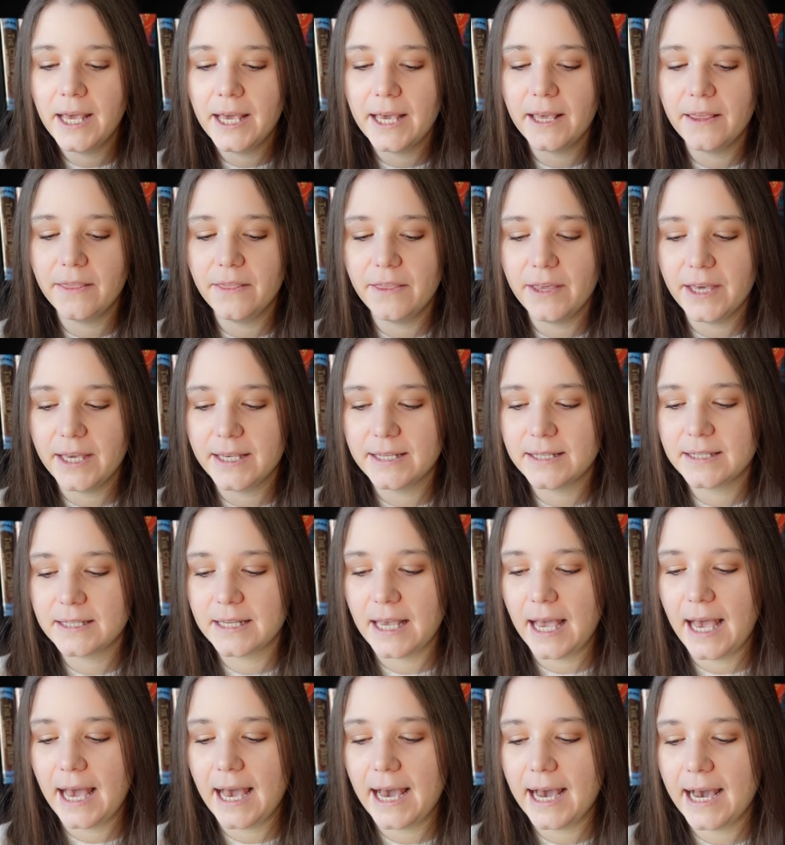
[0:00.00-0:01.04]
in this
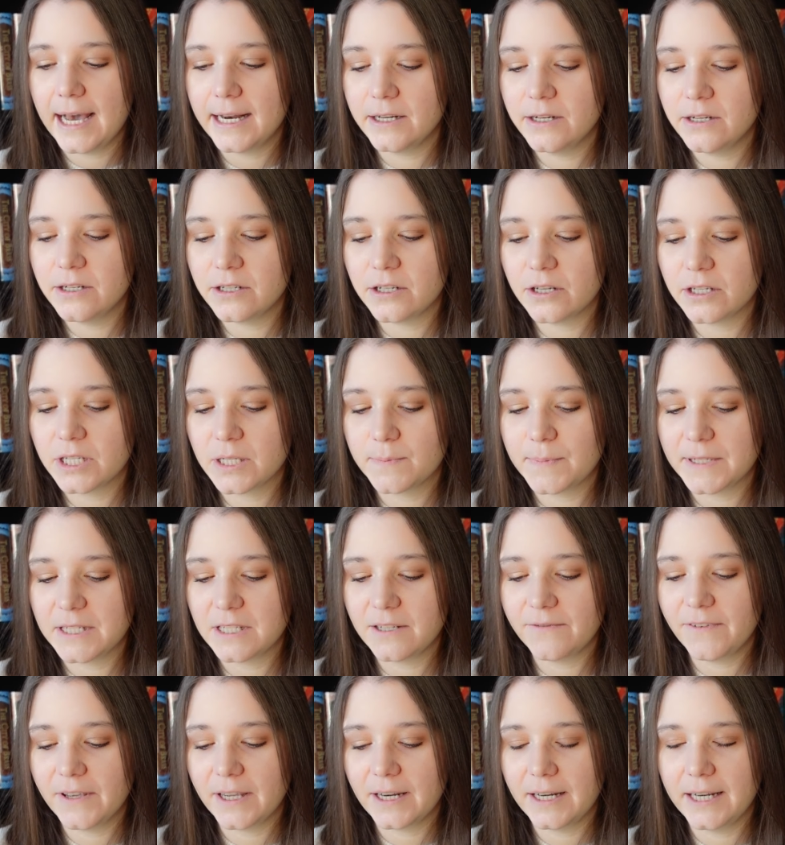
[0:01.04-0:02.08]
and
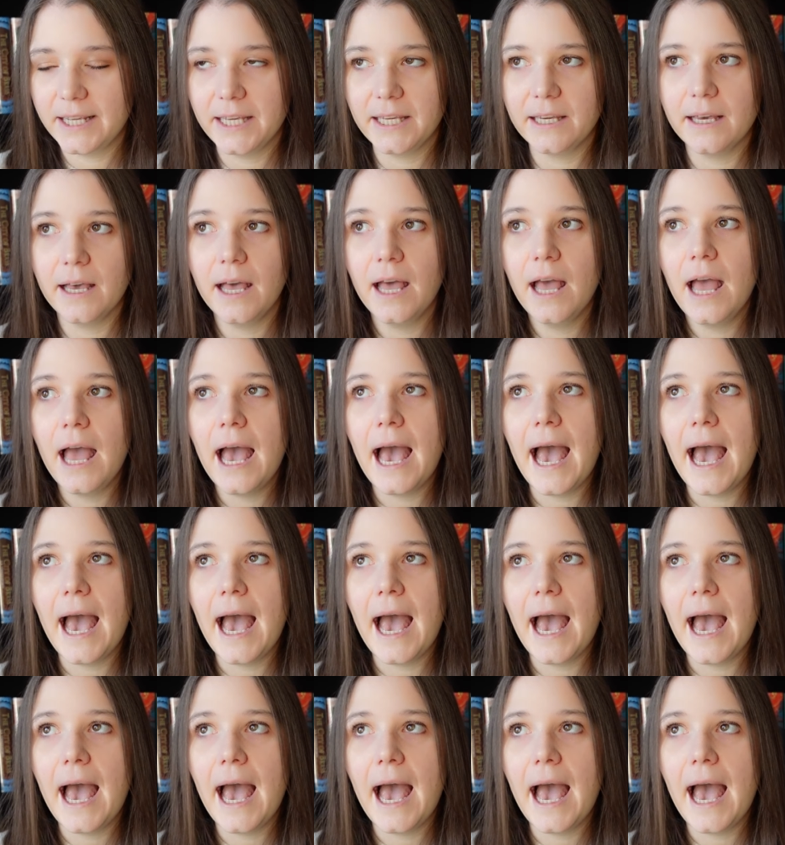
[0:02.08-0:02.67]
specifically